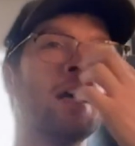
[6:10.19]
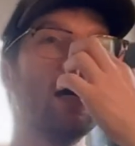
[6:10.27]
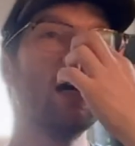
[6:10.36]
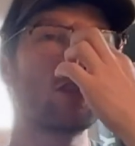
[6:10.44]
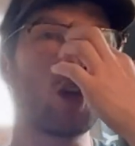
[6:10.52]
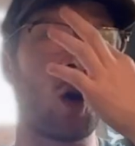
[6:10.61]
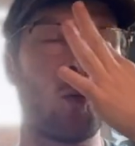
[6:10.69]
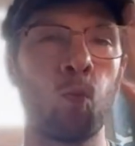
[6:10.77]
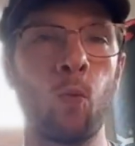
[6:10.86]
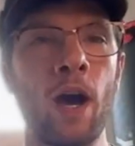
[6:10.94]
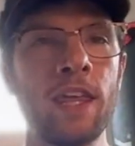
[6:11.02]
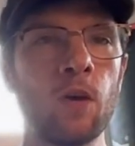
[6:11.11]
So
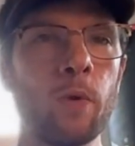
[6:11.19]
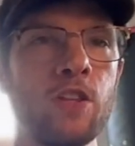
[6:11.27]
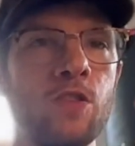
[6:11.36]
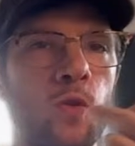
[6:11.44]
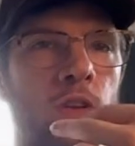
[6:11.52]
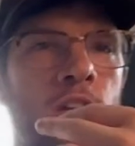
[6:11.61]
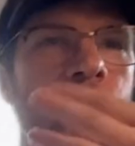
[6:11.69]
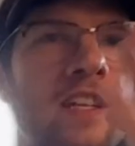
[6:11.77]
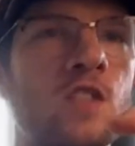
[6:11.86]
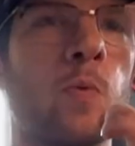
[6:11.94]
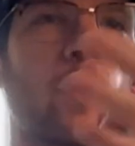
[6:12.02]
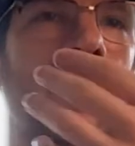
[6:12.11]
way that we do this
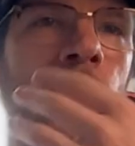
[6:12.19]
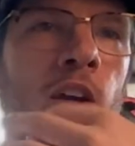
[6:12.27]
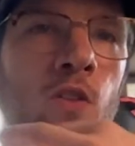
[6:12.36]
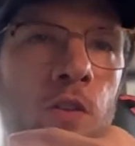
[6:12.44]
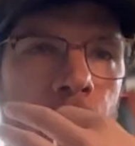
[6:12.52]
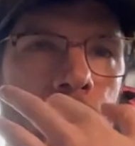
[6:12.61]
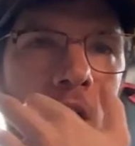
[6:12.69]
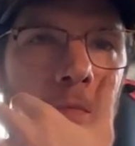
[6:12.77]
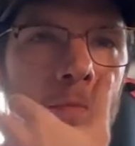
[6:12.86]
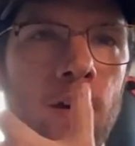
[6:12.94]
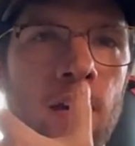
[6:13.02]
is we're going to get our thumb,